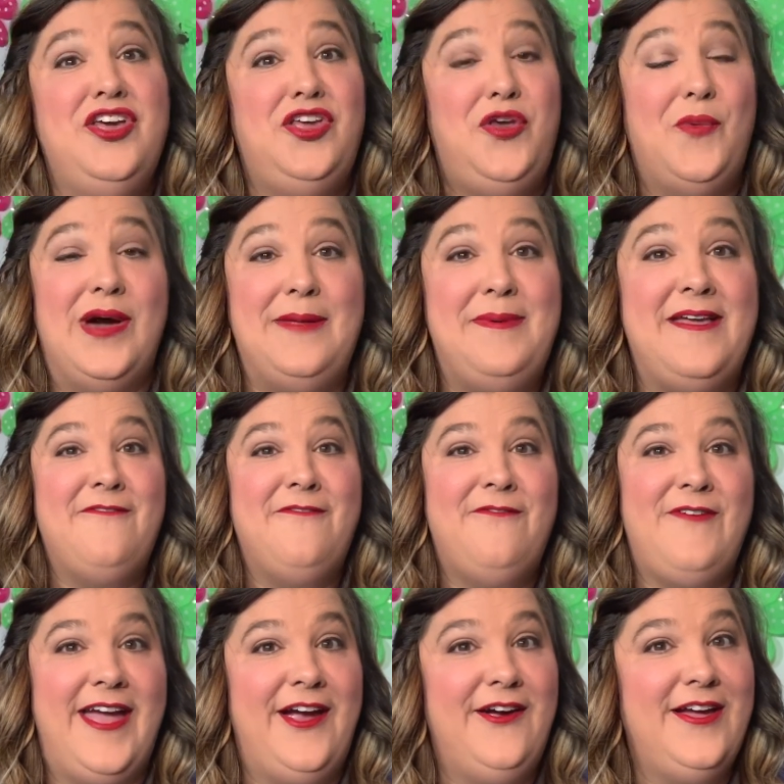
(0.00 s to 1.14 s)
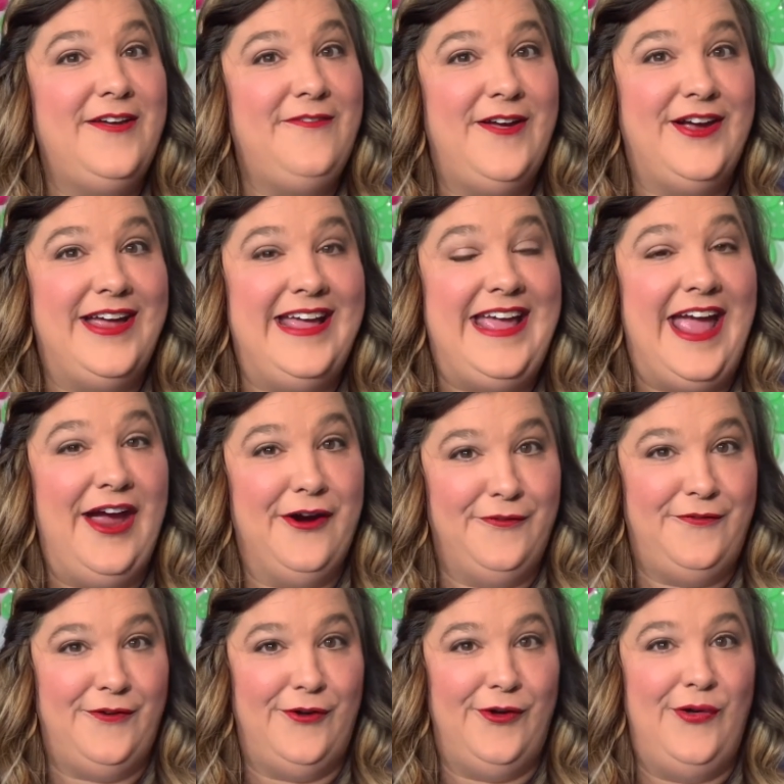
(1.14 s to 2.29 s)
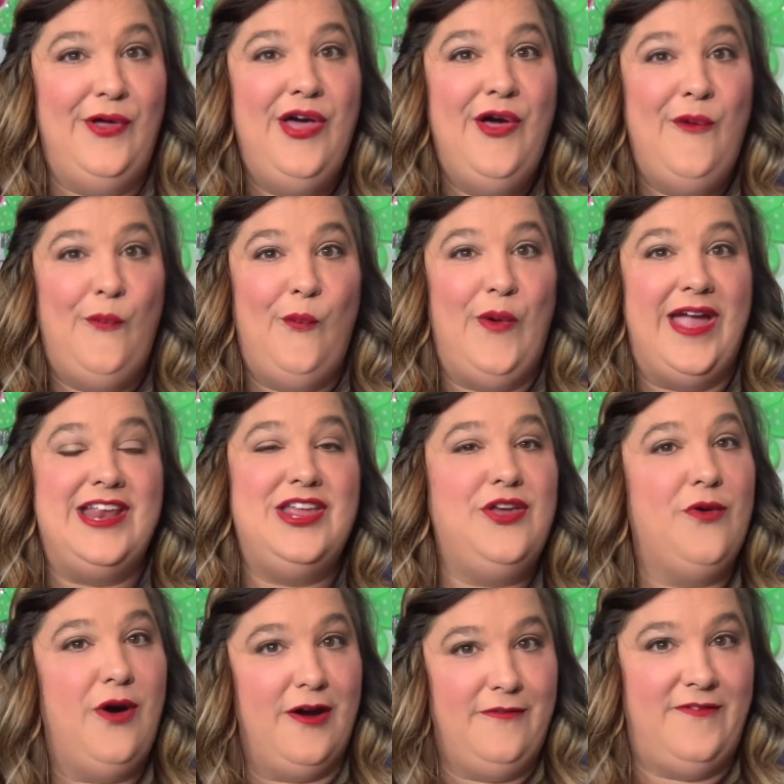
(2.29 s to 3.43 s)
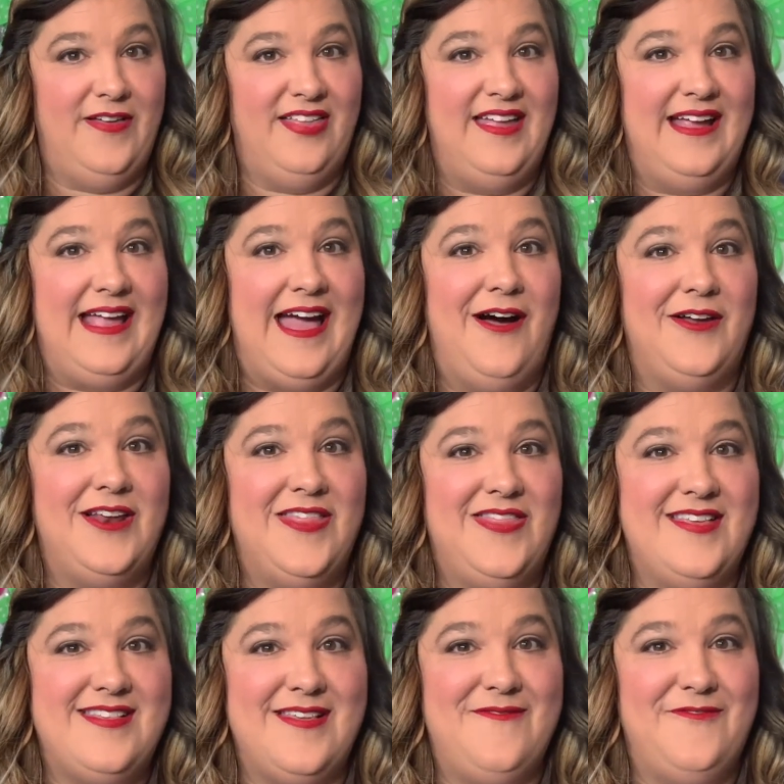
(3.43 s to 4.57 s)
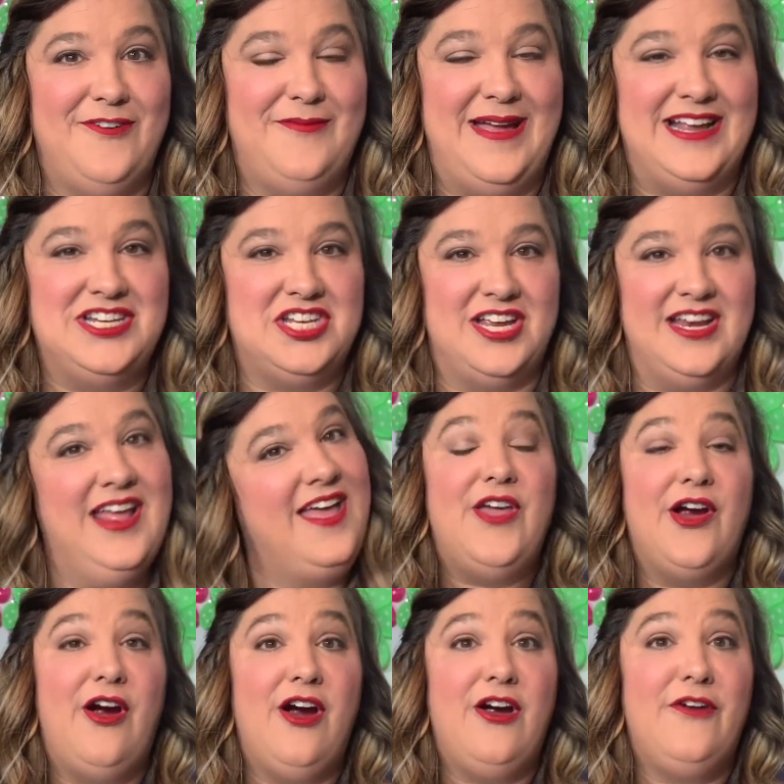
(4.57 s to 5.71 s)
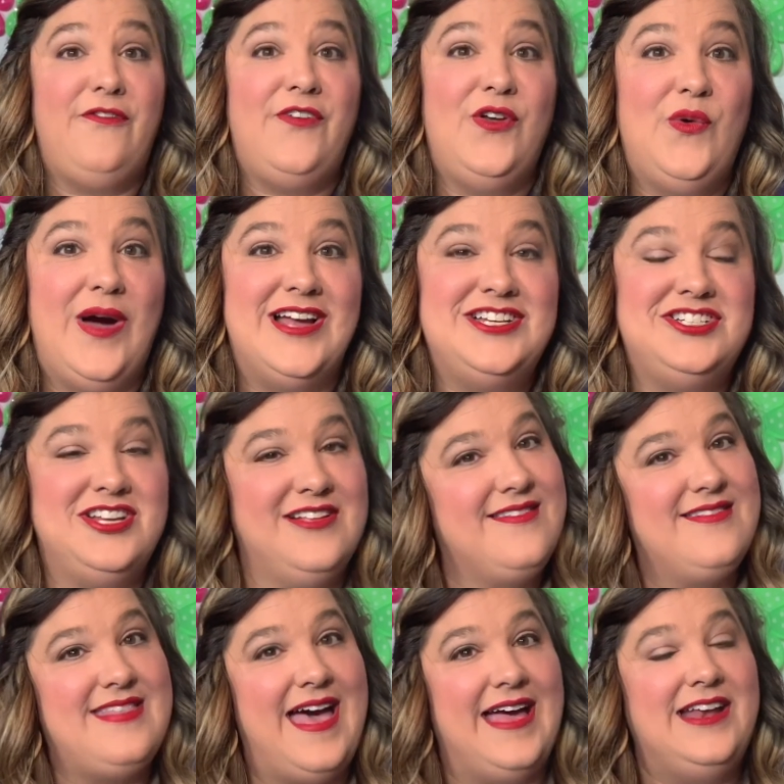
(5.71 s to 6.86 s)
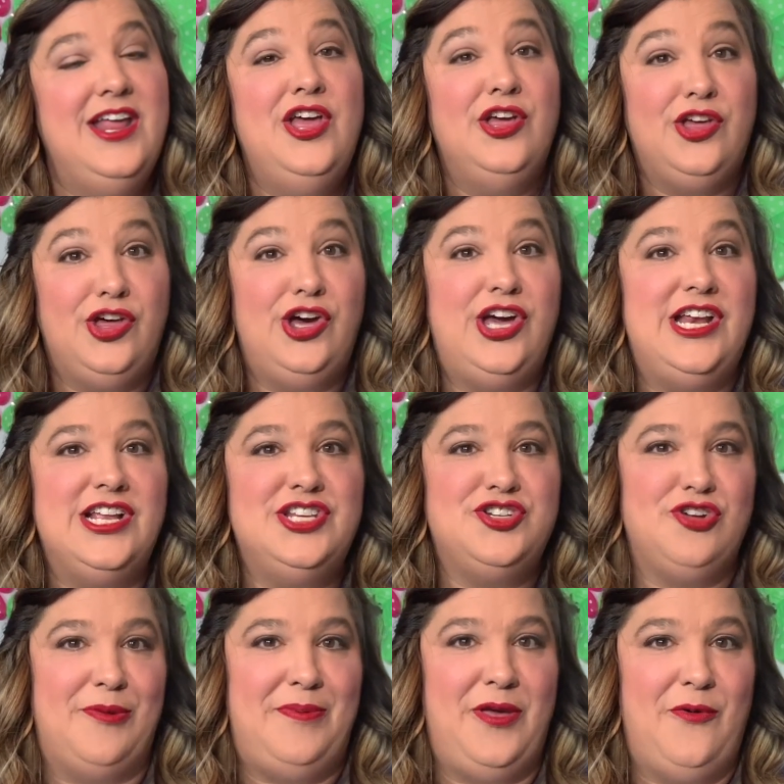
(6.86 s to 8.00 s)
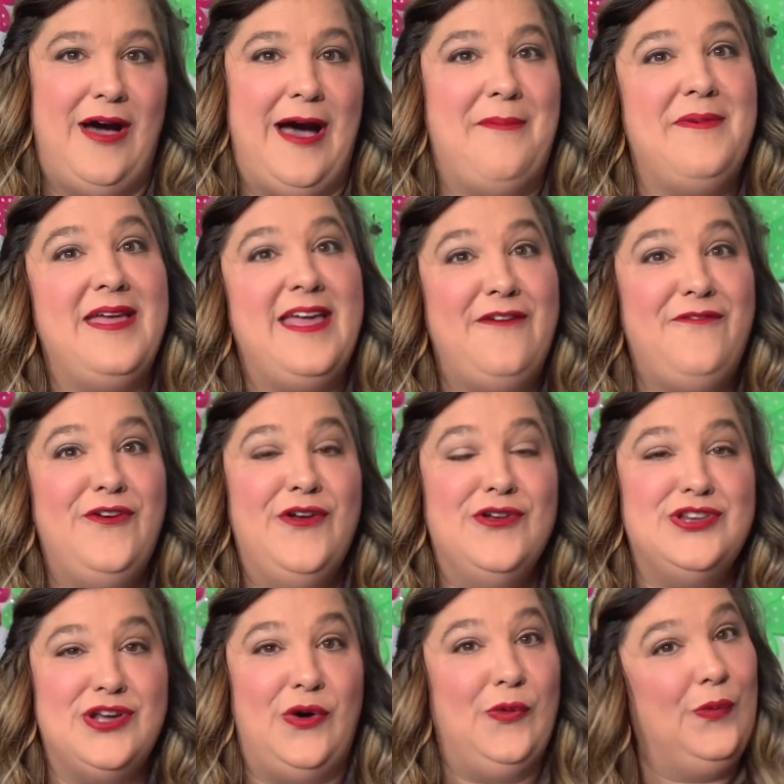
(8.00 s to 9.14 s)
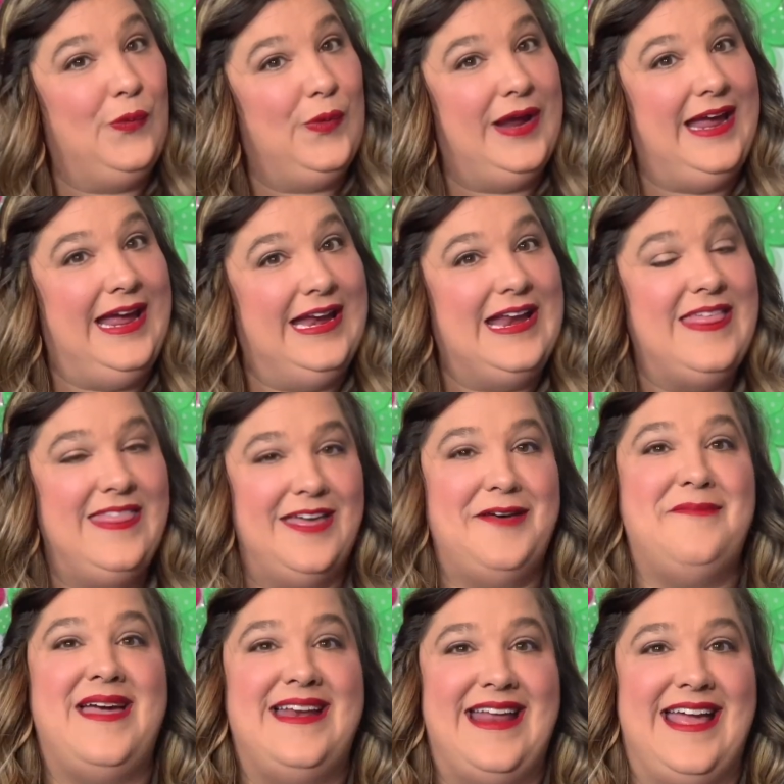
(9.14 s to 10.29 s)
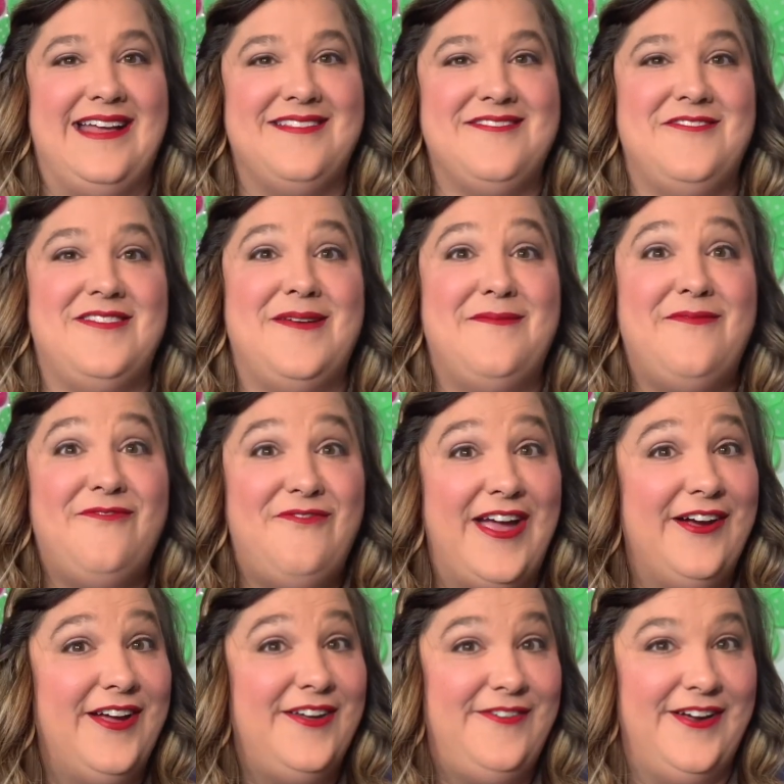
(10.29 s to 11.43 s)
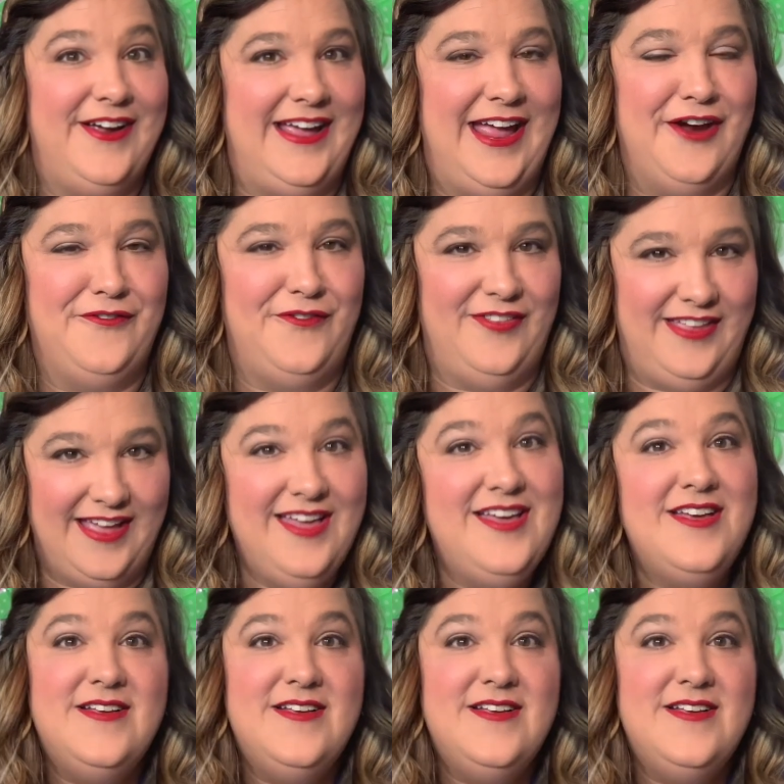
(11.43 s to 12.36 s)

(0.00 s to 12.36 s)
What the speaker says: You want to very, very careful when you are filling out this information. There are a few questions that could trip you up if you don't read them and answer them very, very carefully.